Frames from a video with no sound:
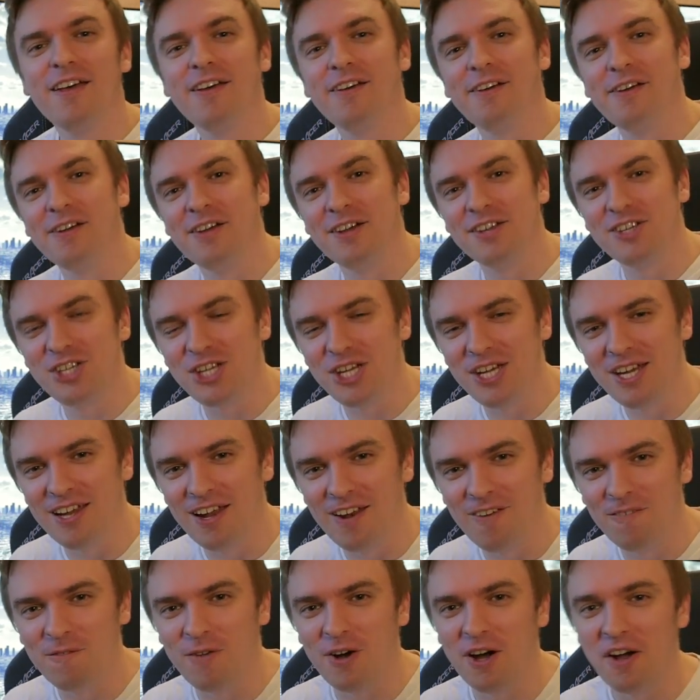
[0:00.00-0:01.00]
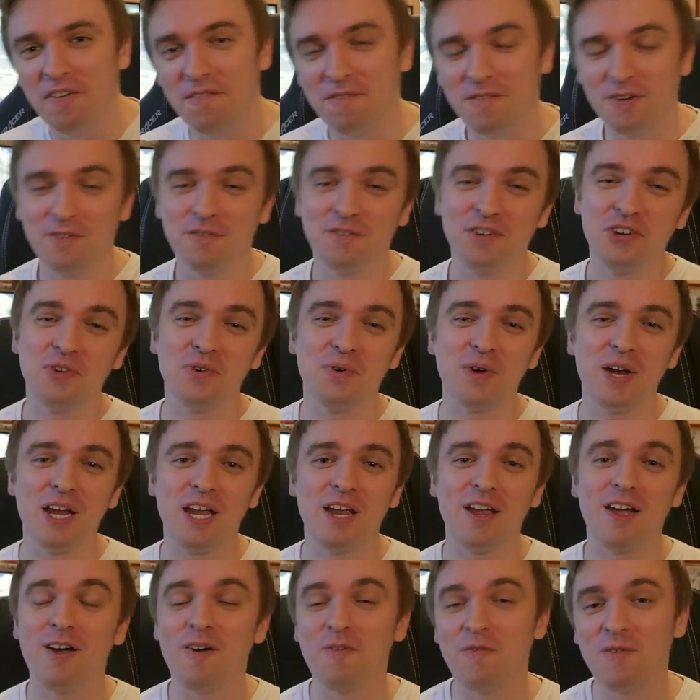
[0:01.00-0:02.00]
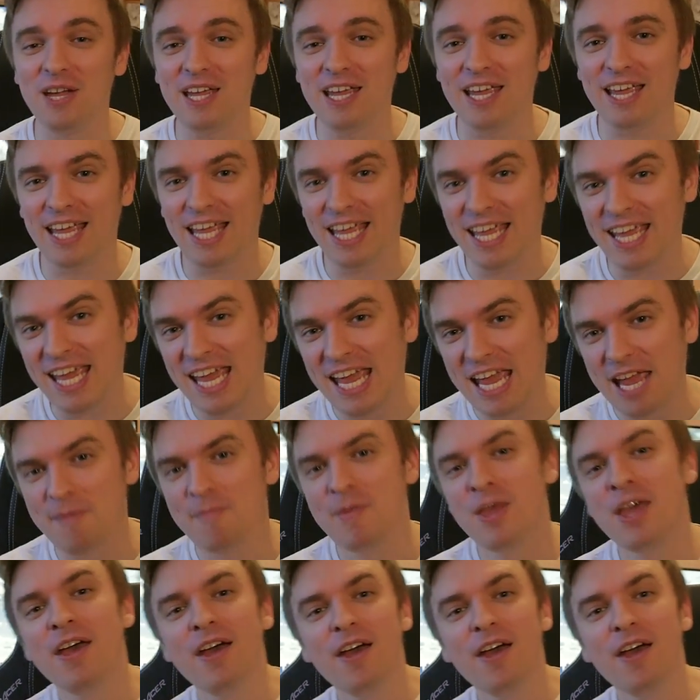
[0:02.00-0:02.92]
GL553VE,